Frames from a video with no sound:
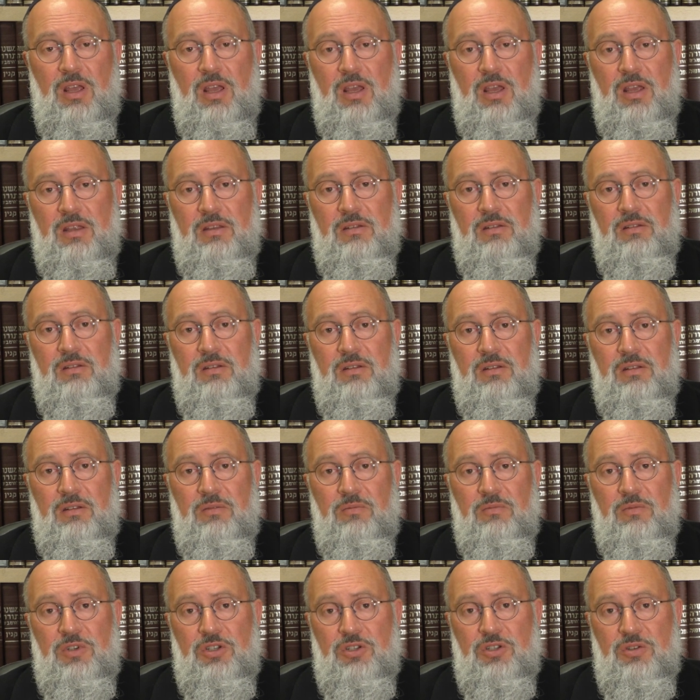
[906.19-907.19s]
And
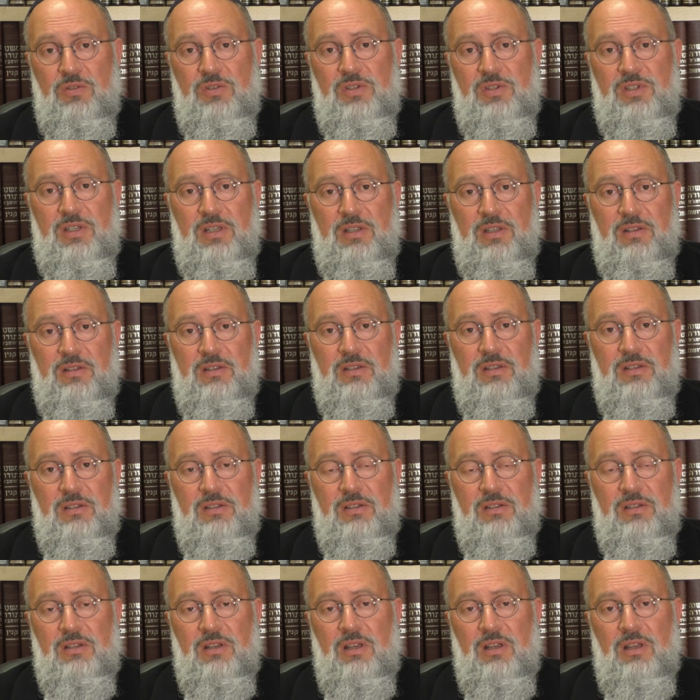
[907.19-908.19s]
we should see
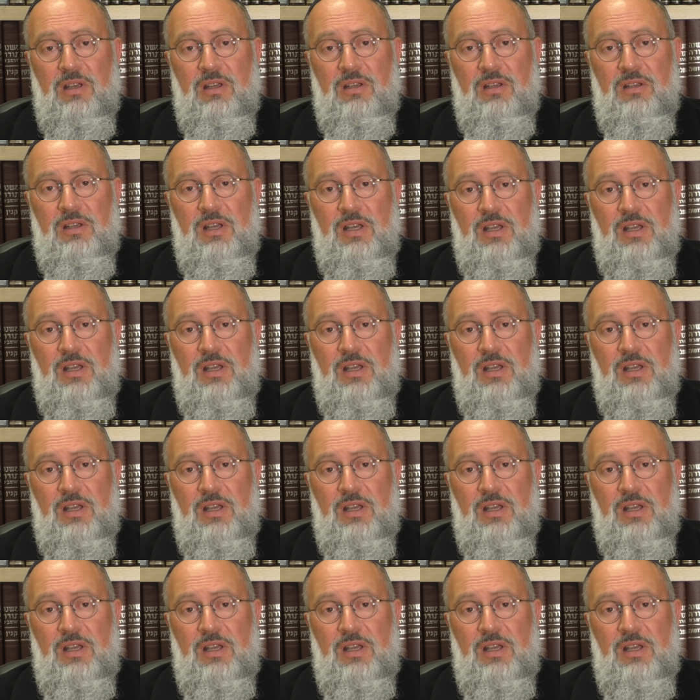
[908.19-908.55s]
this uh,